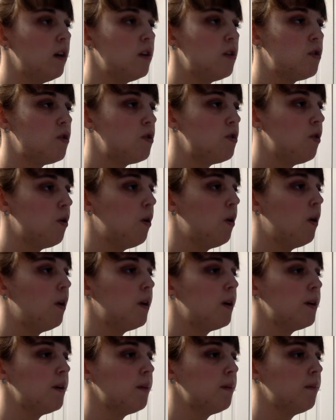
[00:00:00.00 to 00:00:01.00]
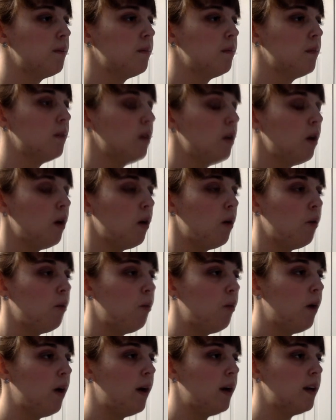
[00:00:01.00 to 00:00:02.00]
Sure,
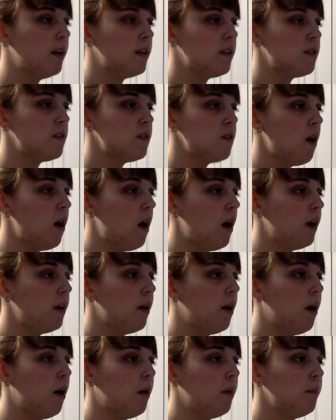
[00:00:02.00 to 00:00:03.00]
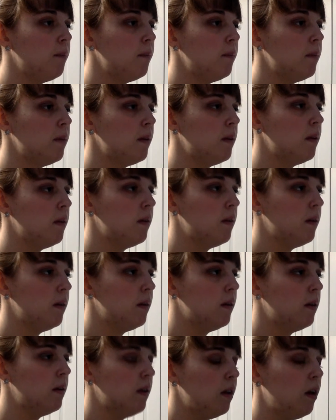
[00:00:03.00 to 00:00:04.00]
when it's autumn,
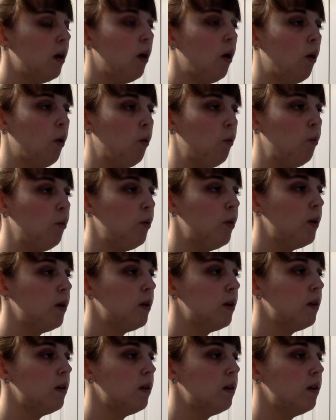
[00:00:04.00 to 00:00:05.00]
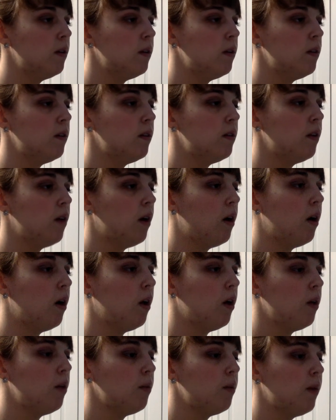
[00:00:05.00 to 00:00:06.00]
wind
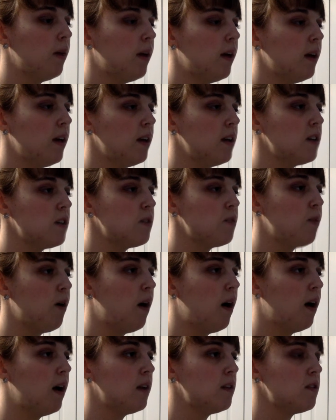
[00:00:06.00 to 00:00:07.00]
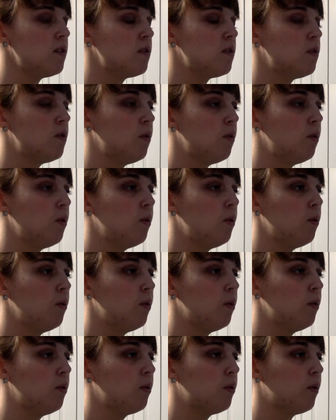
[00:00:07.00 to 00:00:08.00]
always wants
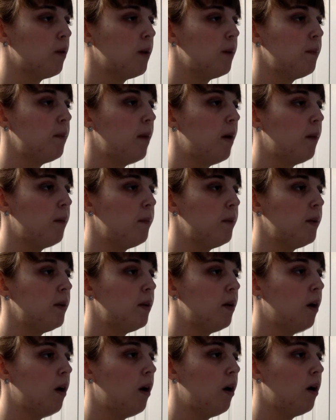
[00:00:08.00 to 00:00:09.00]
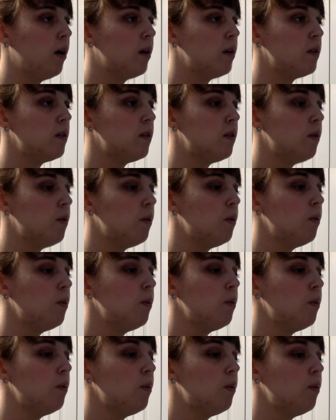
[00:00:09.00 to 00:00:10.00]
to creep up and haunt
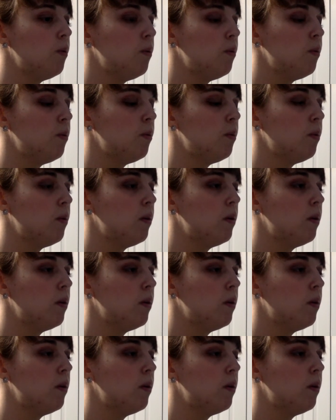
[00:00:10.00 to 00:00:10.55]
you